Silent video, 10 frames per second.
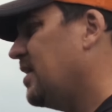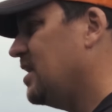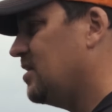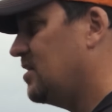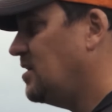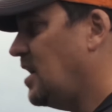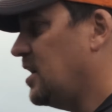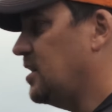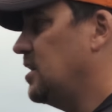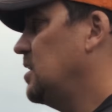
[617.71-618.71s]
that
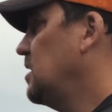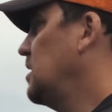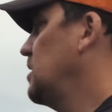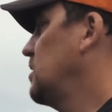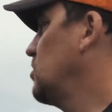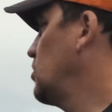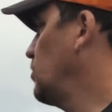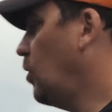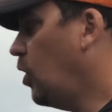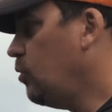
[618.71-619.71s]
said,
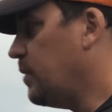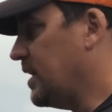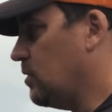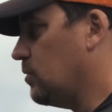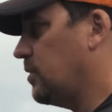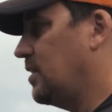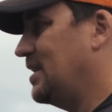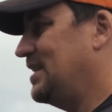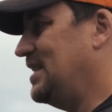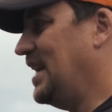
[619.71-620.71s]
smallmouth
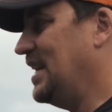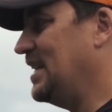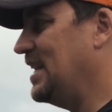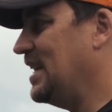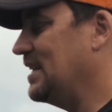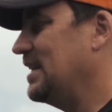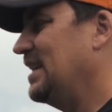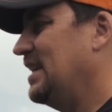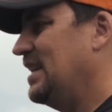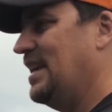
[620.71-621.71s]
tend to
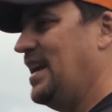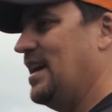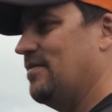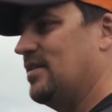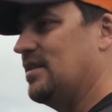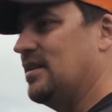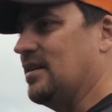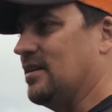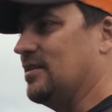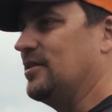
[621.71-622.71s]
have a,
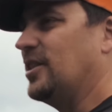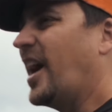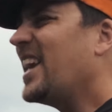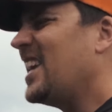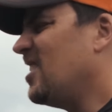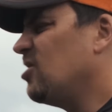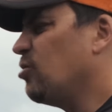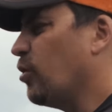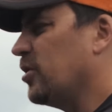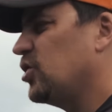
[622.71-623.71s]
a, liking
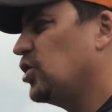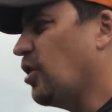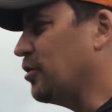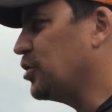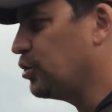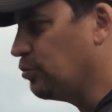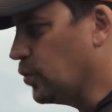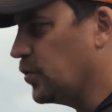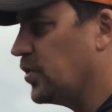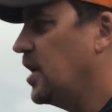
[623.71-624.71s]
towards
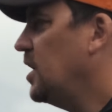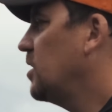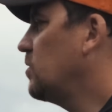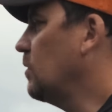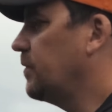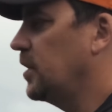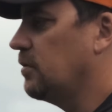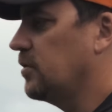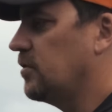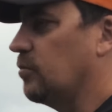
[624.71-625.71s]
chartreuse. So if
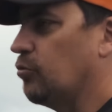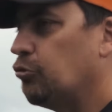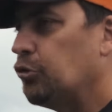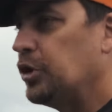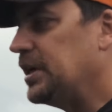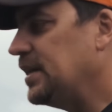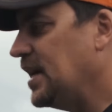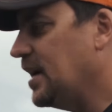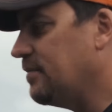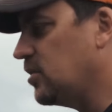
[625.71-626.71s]
you're in some really
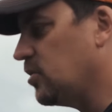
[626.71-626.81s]
heavy